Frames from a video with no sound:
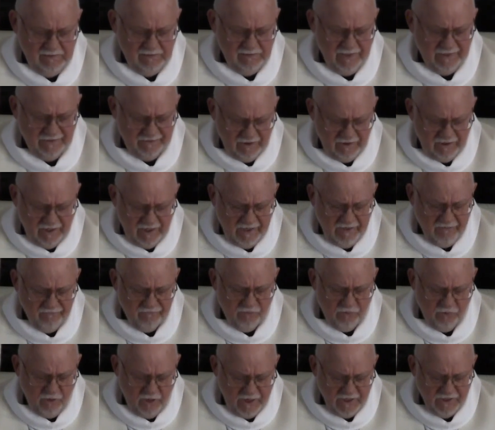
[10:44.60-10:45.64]
Let the light
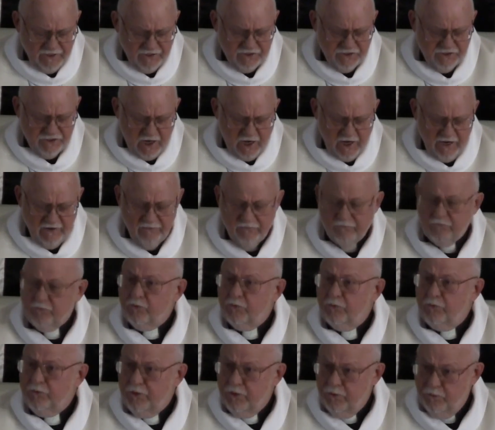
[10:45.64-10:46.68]
of Christ shine
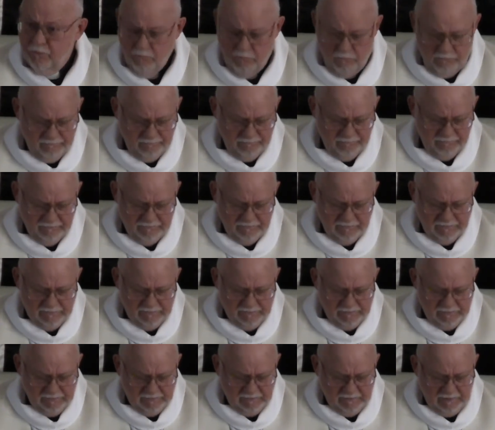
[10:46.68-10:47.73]
through you
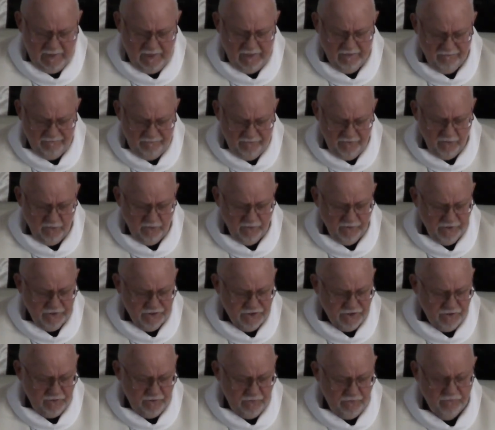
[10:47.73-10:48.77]
and fill
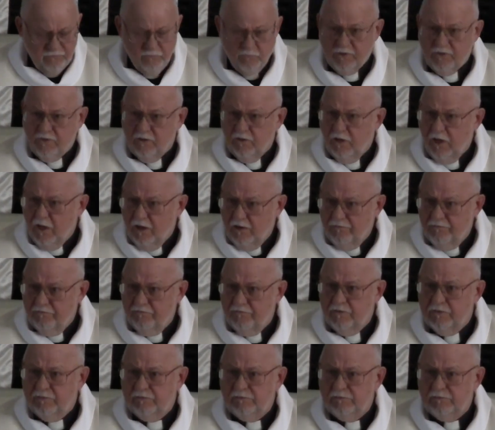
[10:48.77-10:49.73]
this earth with love